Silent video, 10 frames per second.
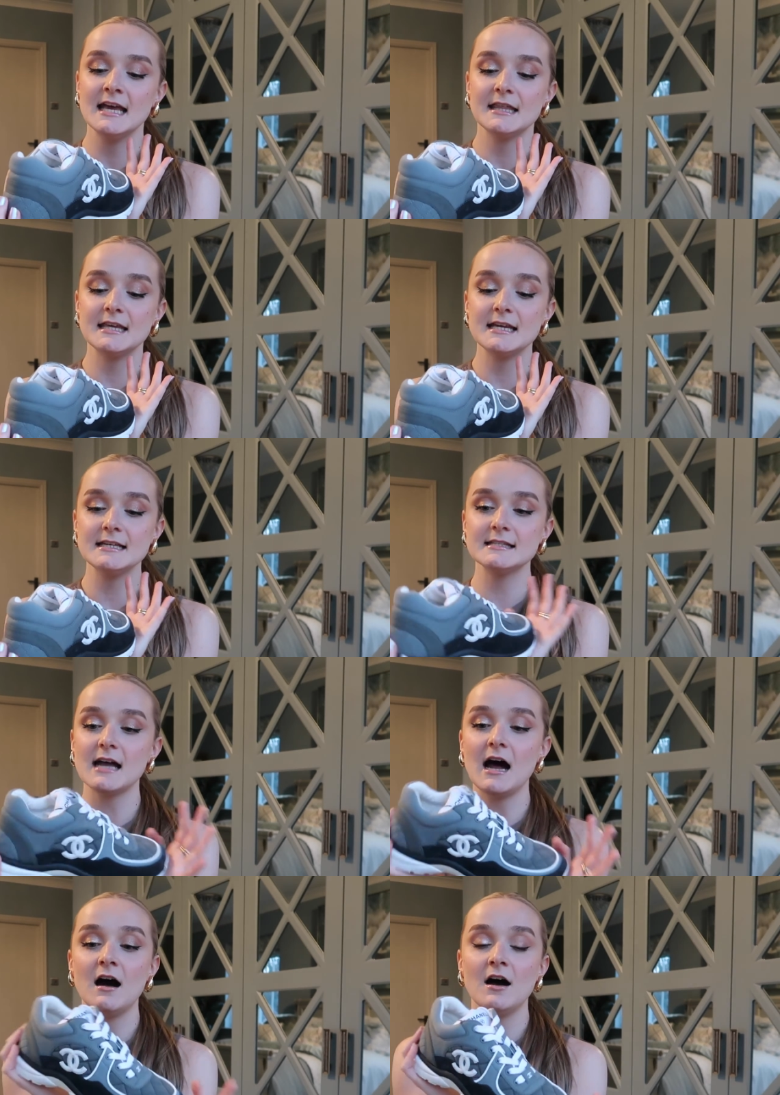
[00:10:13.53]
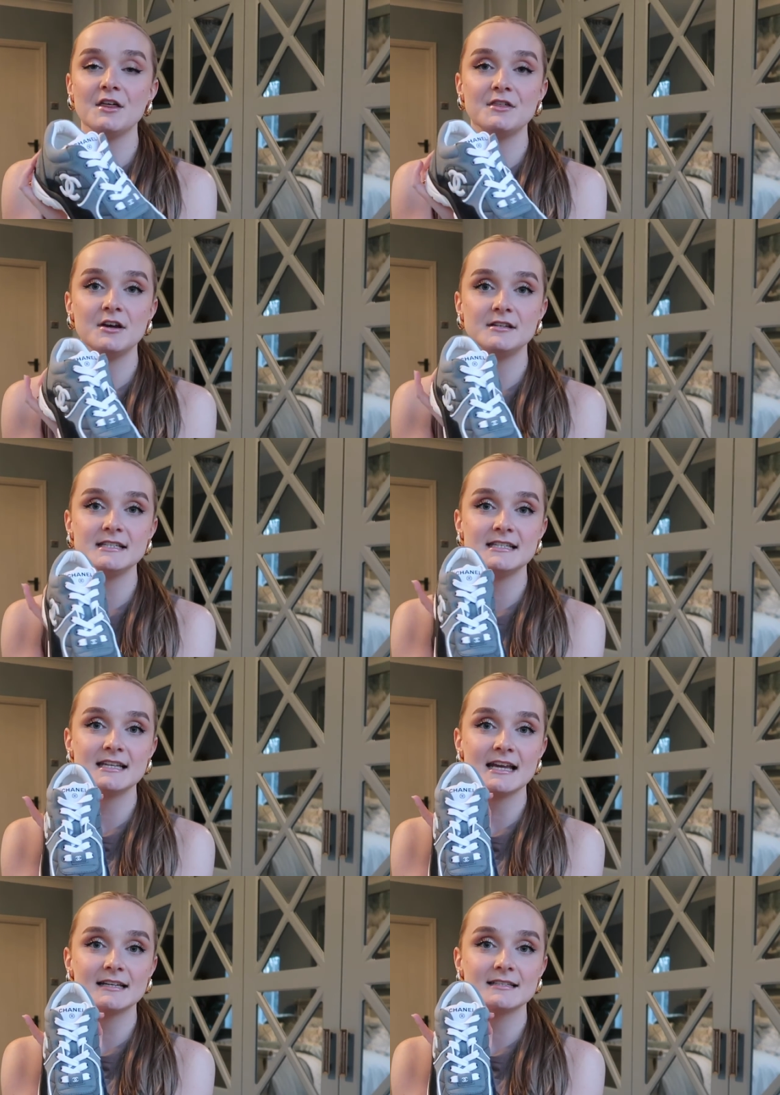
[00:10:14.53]
these are a
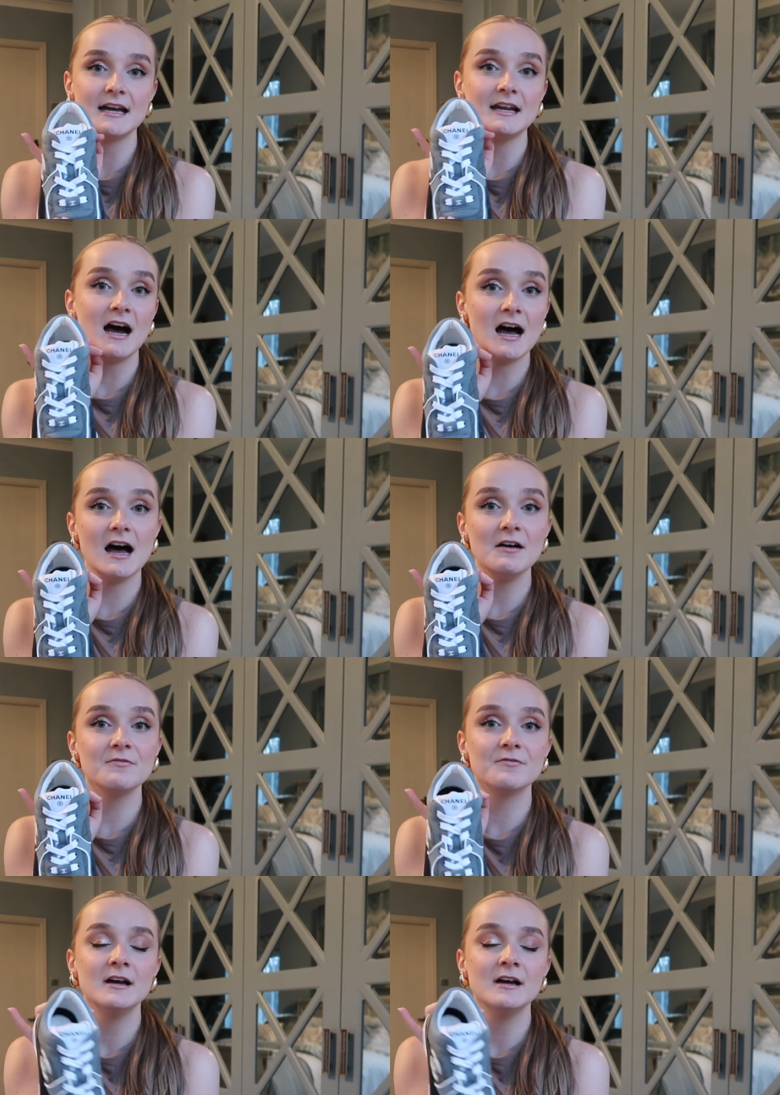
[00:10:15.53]
36.5.